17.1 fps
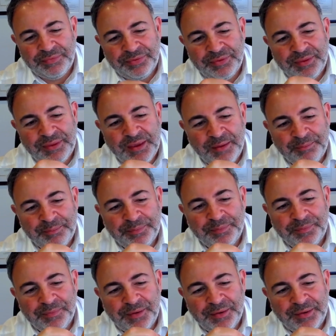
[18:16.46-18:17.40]
Yep,
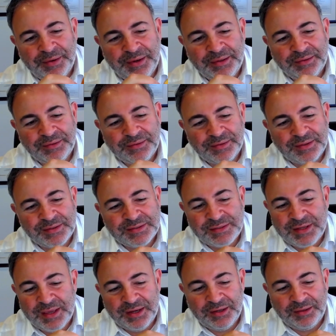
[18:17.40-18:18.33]
all right, it's
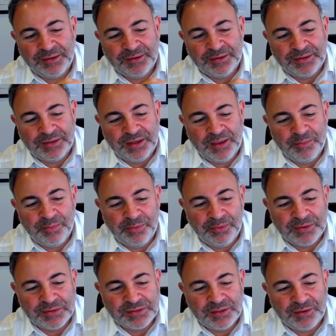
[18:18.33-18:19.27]
not a good day,
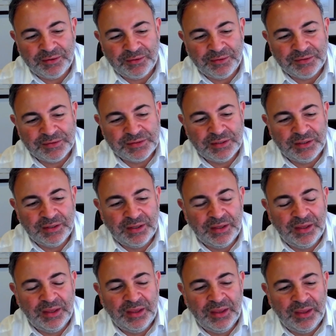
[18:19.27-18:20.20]
boys and girls.
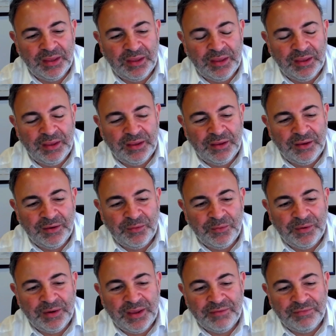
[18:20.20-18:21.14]

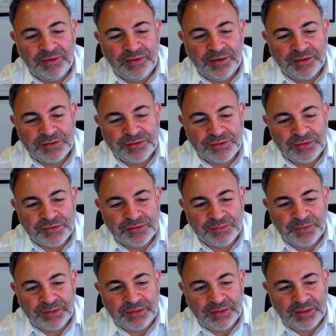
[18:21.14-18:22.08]
We're having issues
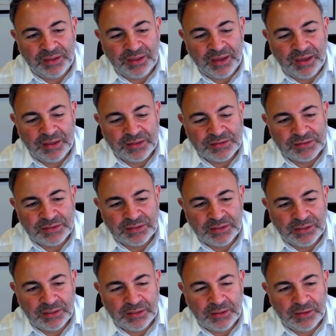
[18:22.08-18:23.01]
with the gas.
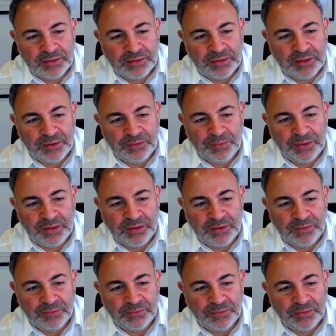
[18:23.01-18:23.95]
There we
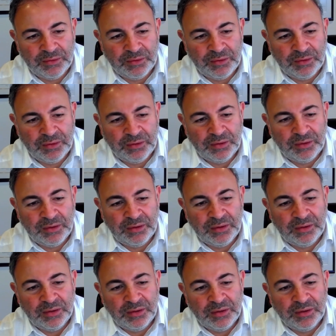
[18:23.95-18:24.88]
go.
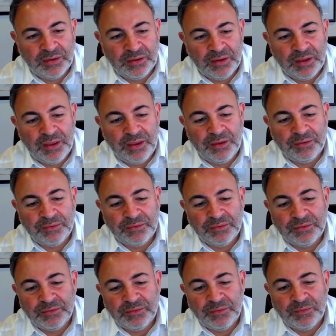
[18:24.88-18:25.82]
Oh,
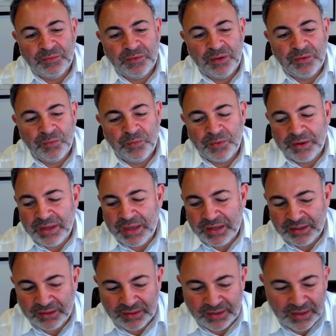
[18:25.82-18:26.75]
well, we're out
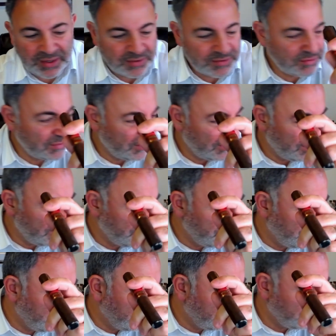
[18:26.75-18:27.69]
of gas. So let
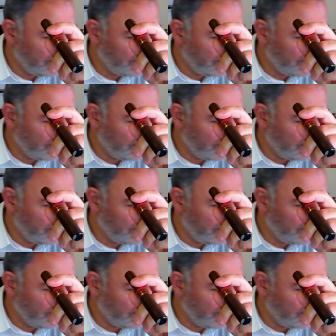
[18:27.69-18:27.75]
me,